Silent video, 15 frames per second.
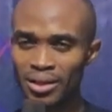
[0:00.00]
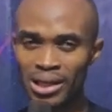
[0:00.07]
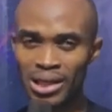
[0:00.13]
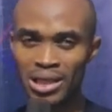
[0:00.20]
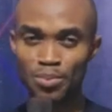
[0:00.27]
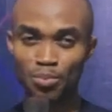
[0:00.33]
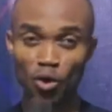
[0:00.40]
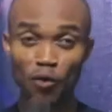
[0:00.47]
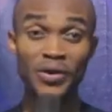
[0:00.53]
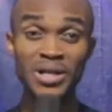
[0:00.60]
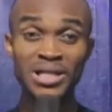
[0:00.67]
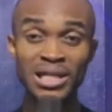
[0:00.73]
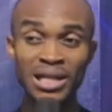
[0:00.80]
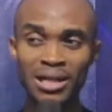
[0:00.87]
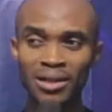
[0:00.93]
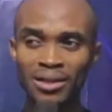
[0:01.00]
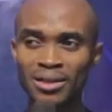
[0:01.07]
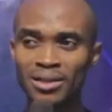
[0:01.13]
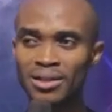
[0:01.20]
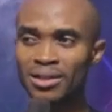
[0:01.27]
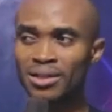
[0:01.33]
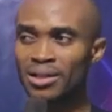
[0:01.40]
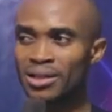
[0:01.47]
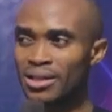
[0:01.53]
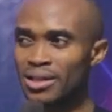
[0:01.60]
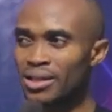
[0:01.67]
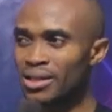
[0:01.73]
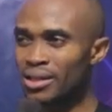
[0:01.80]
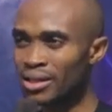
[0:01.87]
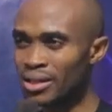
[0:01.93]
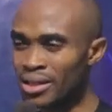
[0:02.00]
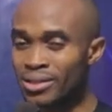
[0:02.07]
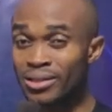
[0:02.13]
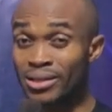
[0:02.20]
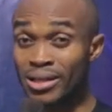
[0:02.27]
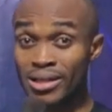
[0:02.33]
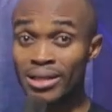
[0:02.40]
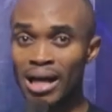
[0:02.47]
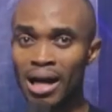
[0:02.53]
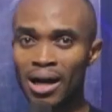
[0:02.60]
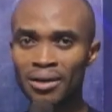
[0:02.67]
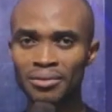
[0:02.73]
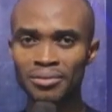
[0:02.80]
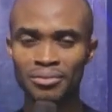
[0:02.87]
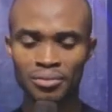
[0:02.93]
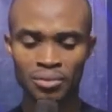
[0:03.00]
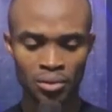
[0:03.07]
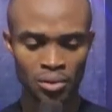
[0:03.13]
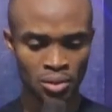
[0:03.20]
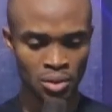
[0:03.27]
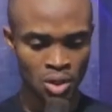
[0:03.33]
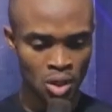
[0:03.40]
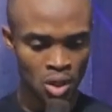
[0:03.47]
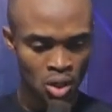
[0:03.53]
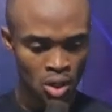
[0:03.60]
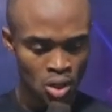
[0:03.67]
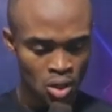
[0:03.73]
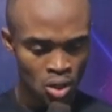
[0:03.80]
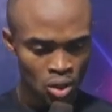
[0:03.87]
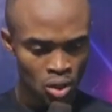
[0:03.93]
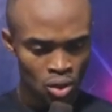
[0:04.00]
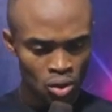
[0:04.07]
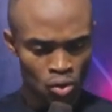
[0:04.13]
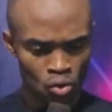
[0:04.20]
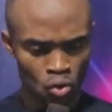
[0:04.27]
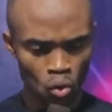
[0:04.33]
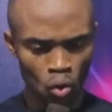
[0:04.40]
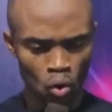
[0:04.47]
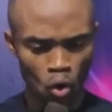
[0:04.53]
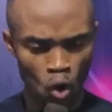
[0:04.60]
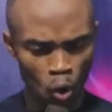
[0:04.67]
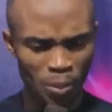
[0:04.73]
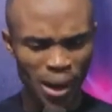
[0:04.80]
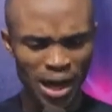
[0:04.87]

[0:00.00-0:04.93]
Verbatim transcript: is prophetic, is seasonal. So go